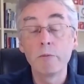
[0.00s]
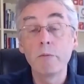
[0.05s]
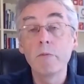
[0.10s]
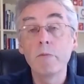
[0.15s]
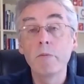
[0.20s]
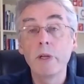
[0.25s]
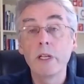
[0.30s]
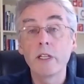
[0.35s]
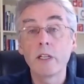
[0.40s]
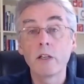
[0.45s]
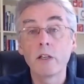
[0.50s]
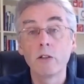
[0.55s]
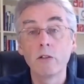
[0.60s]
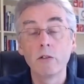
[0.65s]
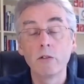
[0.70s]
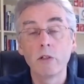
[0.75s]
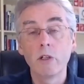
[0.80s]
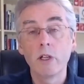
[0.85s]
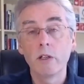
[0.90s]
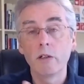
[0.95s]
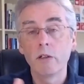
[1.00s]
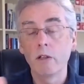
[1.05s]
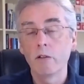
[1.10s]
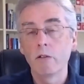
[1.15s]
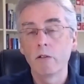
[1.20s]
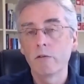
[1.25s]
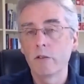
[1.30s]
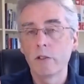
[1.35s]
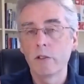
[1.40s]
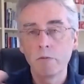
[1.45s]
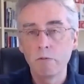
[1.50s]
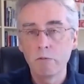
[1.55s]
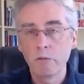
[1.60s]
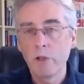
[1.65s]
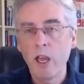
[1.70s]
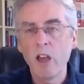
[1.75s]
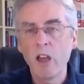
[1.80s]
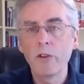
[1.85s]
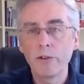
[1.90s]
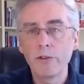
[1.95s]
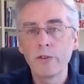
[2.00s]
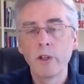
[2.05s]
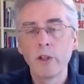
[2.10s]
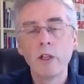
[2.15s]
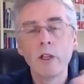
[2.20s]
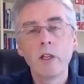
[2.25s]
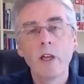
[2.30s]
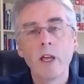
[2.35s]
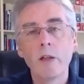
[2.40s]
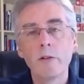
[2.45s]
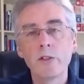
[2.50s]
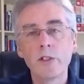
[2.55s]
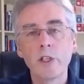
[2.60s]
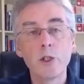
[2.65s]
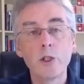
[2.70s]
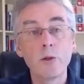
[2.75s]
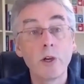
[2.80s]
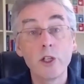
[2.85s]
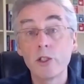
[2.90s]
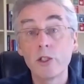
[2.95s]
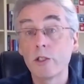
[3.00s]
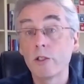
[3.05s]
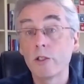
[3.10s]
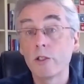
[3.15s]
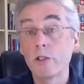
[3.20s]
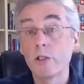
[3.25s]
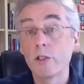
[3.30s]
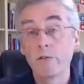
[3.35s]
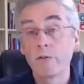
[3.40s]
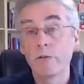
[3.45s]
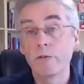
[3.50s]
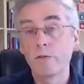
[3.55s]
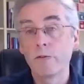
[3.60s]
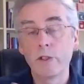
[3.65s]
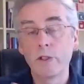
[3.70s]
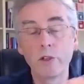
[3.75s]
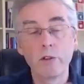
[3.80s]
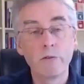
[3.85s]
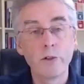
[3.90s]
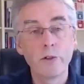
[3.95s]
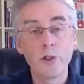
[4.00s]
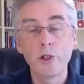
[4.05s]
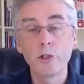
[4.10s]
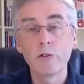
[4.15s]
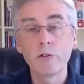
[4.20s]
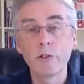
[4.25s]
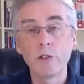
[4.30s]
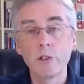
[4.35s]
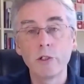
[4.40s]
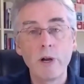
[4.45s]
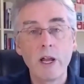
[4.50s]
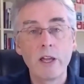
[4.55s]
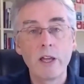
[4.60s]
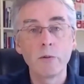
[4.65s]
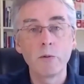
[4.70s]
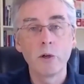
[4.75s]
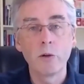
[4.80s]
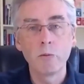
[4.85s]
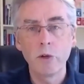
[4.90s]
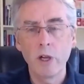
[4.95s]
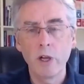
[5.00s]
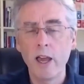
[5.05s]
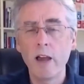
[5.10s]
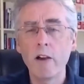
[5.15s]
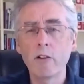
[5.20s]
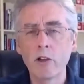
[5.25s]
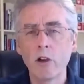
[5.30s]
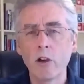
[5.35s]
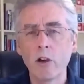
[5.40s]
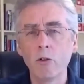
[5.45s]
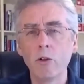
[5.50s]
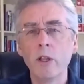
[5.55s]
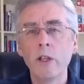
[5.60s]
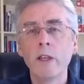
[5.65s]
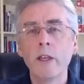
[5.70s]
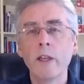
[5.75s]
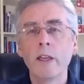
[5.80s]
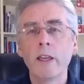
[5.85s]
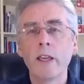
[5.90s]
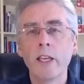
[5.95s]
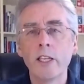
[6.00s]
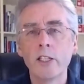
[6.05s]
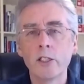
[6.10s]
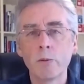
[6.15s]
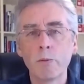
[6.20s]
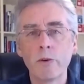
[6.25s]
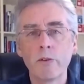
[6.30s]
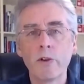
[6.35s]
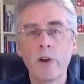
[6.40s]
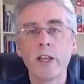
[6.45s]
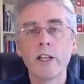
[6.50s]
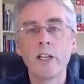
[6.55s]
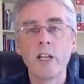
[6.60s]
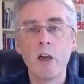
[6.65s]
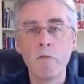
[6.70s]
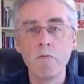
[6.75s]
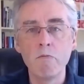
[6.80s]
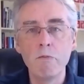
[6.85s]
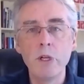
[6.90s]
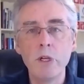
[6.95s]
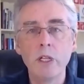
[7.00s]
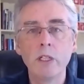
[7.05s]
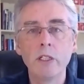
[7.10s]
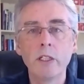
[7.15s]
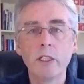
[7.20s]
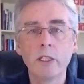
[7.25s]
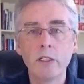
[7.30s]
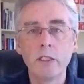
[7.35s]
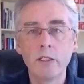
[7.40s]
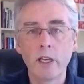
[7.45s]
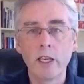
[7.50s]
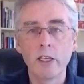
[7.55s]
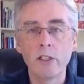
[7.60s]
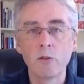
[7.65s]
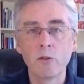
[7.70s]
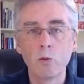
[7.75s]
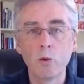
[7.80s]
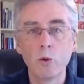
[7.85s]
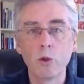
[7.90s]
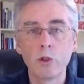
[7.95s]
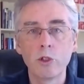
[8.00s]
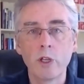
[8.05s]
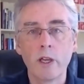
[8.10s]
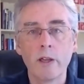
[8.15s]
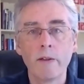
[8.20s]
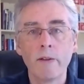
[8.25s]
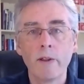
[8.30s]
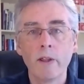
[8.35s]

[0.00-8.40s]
medical health situations for children around the world. Our goal is to provide 1 million days of water.